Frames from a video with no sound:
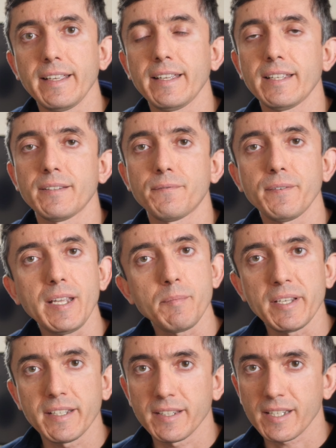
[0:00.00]
and
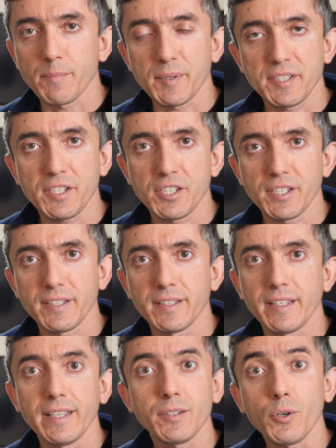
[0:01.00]
framing and the composition
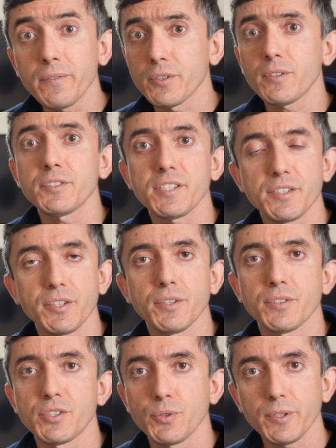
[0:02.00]
and overall just
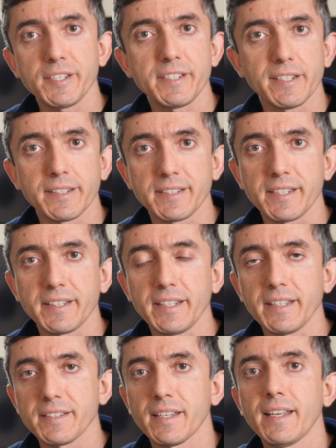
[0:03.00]
your storytelling
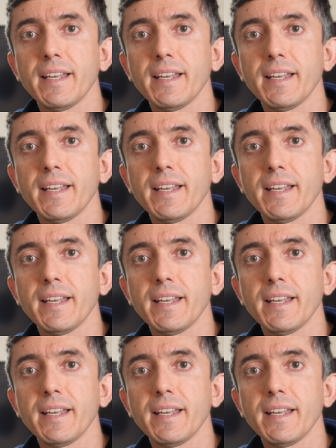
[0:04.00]
techniques.